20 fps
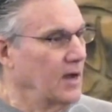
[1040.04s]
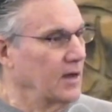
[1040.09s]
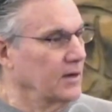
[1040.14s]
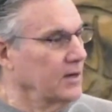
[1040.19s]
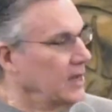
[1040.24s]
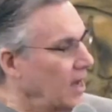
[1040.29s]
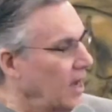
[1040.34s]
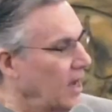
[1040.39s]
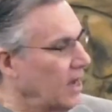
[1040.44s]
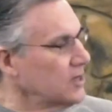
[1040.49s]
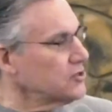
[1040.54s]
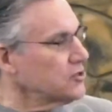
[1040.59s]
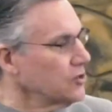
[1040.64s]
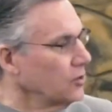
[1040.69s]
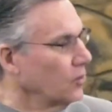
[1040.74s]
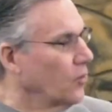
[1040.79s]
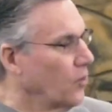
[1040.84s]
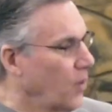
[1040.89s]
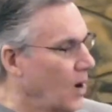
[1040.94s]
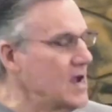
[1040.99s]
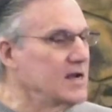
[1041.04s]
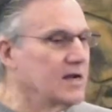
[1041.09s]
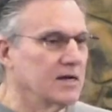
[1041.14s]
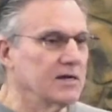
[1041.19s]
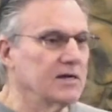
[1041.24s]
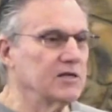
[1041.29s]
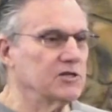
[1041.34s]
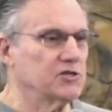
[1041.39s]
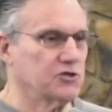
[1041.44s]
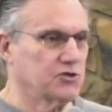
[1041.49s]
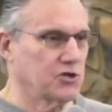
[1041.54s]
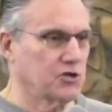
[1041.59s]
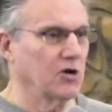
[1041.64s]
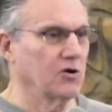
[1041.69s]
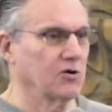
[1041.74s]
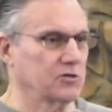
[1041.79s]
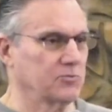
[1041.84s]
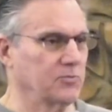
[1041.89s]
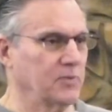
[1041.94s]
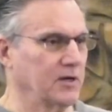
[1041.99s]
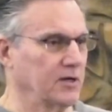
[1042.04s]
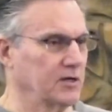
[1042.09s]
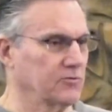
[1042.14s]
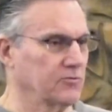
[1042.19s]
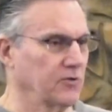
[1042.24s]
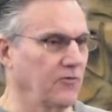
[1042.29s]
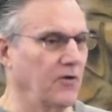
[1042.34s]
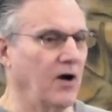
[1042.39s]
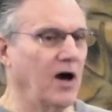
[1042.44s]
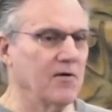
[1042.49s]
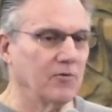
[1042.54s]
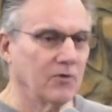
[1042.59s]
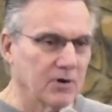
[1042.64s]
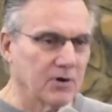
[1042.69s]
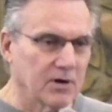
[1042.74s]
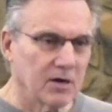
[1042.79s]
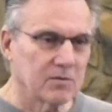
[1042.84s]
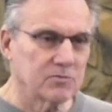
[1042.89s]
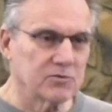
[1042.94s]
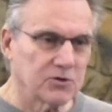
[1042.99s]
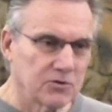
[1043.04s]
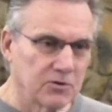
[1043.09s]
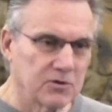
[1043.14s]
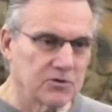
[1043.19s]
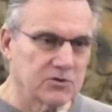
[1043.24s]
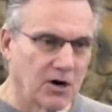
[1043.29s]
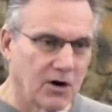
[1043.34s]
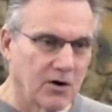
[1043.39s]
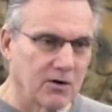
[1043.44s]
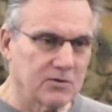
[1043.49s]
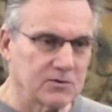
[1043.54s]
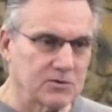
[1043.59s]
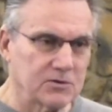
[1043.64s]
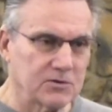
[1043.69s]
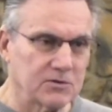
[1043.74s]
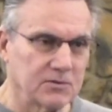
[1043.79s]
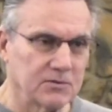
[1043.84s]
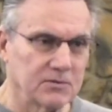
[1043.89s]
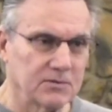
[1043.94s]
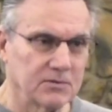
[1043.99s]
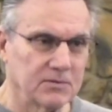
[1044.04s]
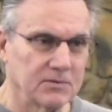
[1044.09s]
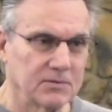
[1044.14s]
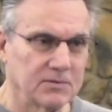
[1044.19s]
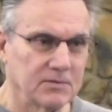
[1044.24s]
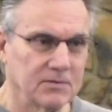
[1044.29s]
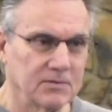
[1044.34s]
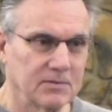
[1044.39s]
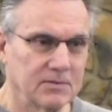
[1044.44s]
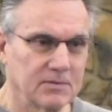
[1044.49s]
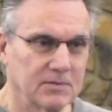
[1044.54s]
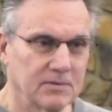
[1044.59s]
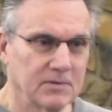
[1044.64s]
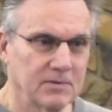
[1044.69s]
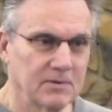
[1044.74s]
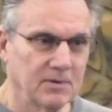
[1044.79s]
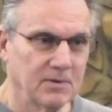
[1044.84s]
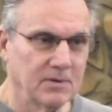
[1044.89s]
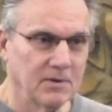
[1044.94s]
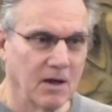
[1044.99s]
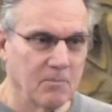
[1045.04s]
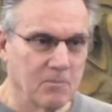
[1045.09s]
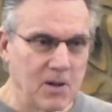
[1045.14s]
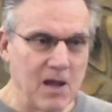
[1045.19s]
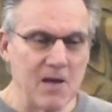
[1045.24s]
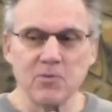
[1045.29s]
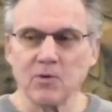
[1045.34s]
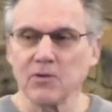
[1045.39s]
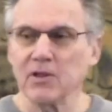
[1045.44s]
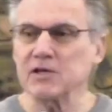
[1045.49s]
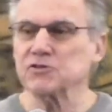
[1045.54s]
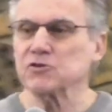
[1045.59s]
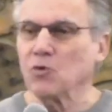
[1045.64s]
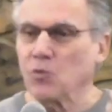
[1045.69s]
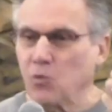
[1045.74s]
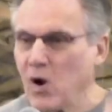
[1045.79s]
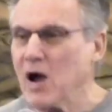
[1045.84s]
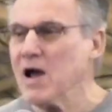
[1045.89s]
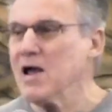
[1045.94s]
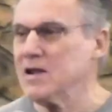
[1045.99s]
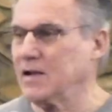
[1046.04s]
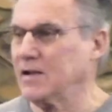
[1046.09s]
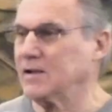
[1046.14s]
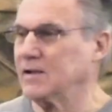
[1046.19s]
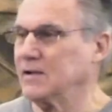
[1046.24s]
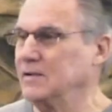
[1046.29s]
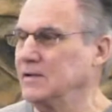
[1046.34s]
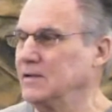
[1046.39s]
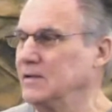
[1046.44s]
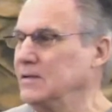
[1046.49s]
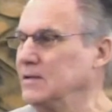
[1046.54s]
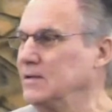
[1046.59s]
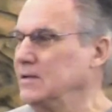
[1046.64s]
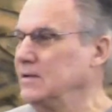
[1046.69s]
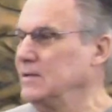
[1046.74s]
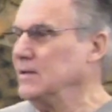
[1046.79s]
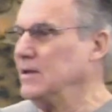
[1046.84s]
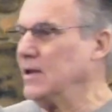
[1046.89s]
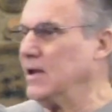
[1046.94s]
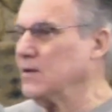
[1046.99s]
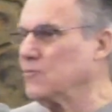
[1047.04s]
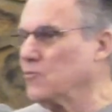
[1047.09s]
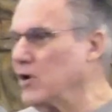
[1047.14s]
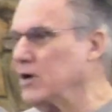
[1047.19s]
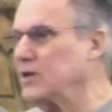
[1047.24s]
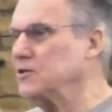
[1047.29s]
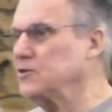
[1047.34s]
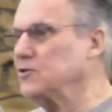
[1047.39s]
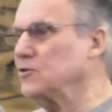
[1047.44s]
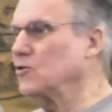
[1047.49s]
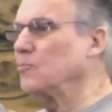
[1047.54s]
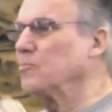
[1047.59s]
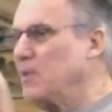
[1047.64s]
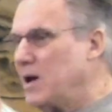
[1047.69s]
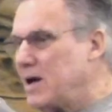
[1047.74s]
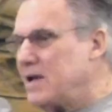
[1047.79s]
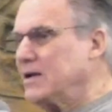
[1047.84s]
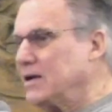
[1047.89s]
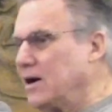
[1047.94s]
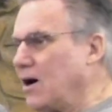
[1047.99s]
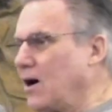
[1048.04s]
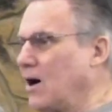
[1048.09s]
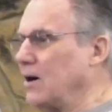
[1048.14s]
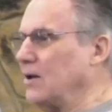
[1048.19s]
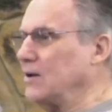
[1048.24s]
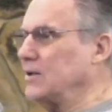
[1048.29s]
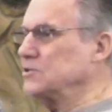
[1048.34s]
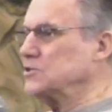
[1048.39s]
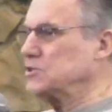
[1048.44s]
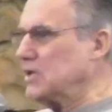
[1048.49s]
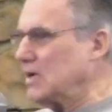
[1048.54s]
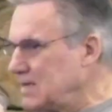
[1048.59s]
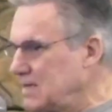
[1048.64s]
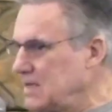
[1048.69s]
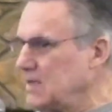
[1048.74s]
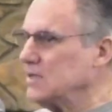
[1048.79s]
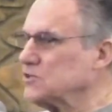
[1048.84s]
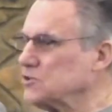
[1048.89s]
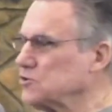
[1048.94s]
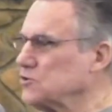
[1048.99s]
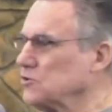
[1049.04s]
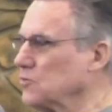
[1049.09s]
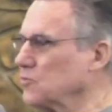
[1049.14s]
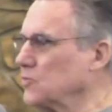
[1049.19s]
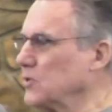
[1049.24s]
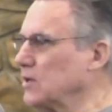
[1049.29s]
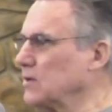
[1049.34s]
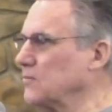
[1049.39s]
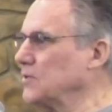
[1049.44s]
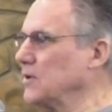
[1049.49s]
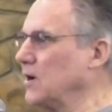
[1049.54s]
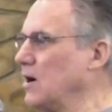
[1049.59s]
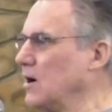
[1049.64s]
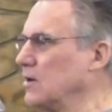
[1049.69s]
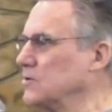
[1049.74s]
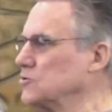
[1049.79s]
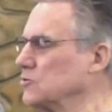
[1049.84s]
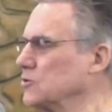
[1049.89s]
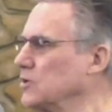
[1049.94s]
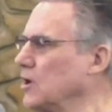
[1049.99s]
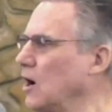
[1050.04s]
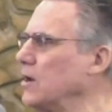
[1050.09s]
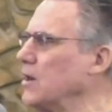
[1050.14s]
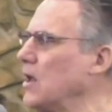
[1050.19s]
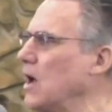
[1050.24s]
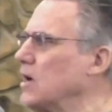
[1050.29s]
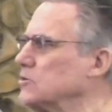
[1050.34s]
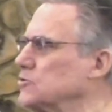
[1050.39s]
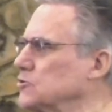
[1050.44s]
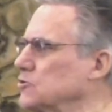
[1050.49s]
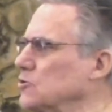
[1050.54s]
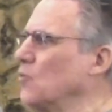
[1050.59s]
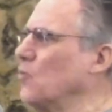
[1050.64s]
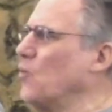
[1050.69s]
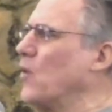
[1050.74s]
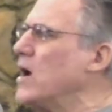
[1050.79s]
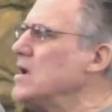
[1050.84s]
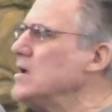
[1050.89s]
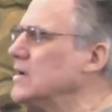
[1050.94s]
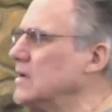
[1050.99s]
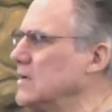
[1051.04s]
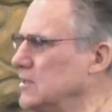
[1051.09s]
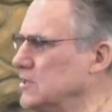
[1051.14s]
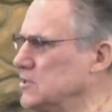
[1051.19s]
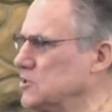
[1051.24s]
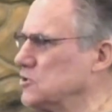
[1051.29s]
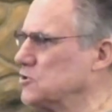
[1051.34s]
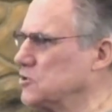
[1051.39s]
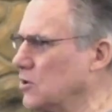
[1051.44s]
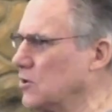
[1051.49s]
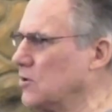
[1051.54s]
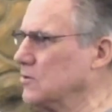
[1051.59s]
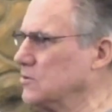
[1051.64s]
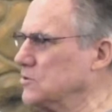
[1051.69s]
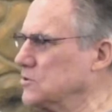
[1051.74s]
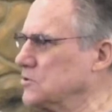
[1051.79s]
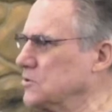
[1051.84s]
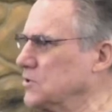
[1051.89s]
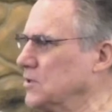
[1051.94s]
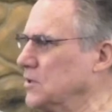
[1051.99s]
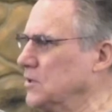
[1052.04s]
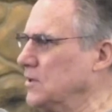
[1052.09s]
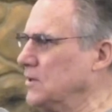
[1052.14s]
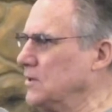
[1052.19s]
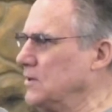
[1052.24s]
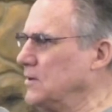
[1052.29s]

And He has to awaken His church because revival comes through the church. A people that's awake and ready to obey God and say yes to the will of God. So, God has to awaken His church